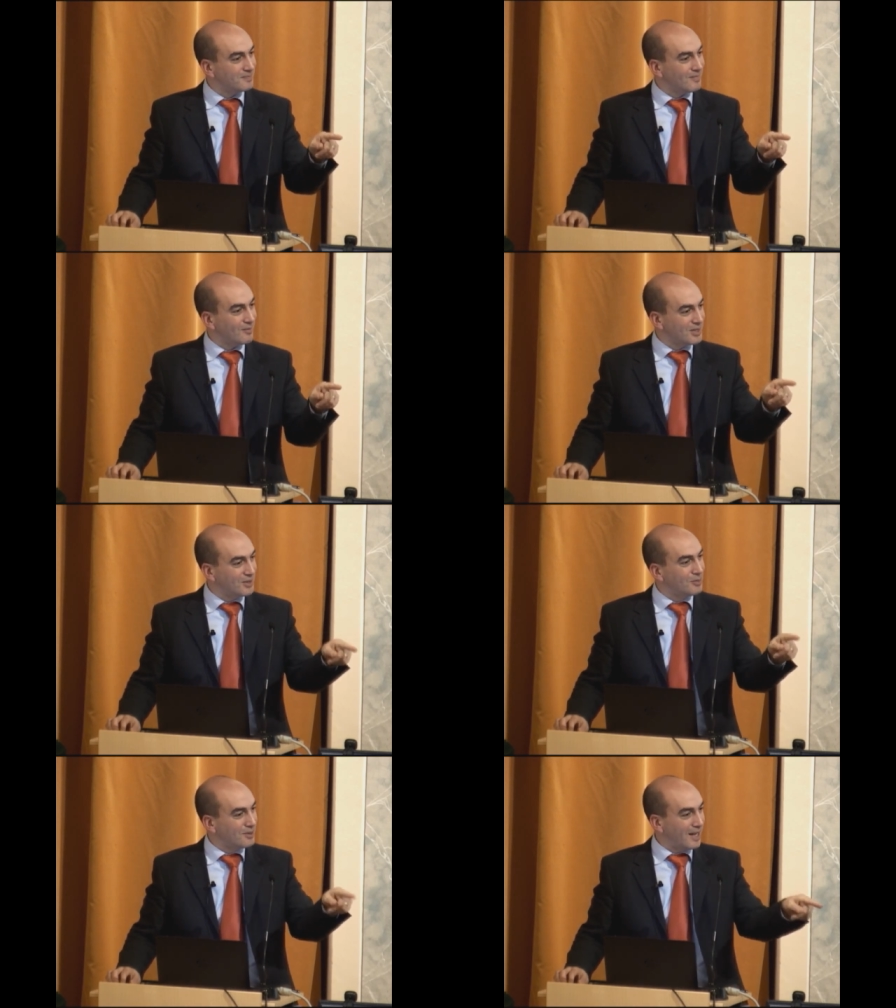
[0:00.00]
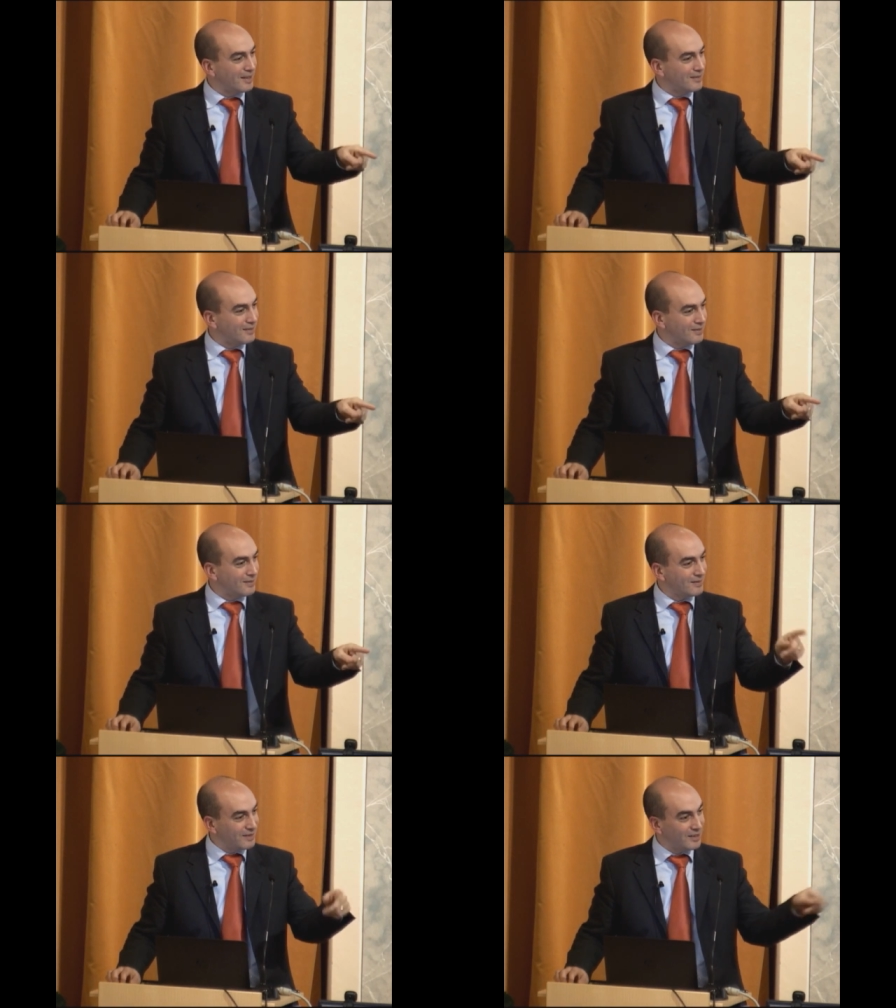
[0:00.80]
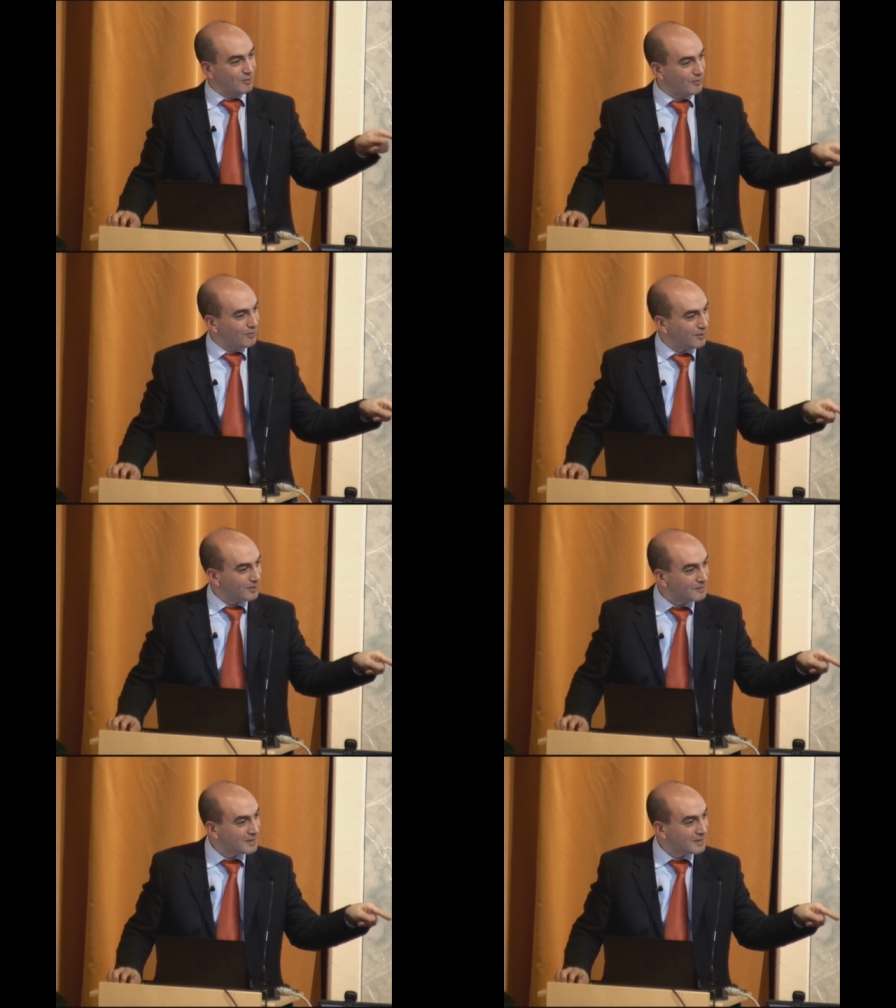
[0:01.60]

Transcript: which you were at the year before,